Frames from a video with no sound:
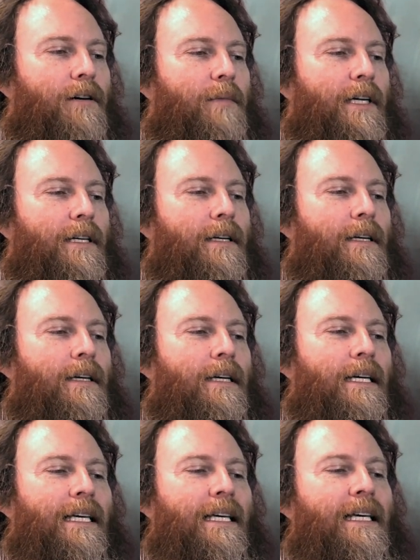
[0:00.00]
But
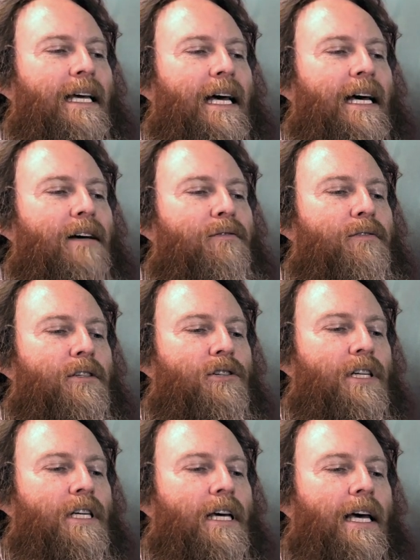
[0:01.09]
E, F,
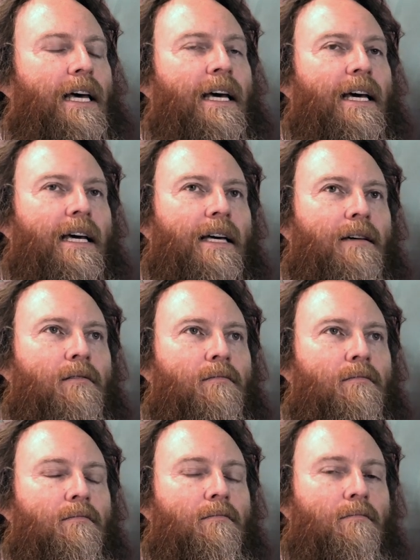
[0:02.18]
G, A
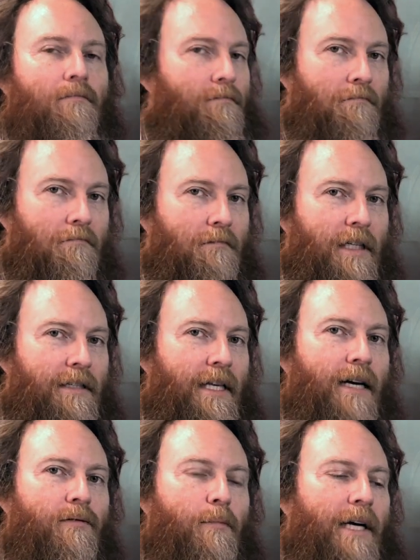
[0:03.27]
is the
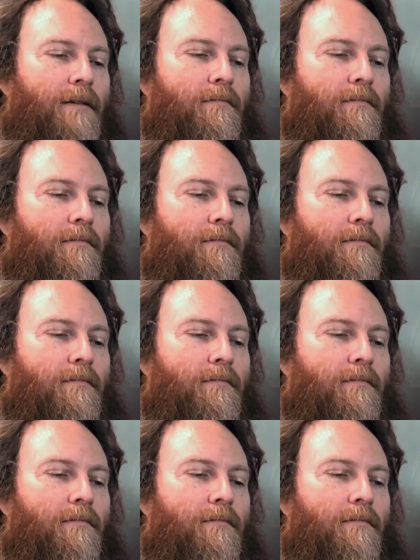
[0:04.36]
alphabet.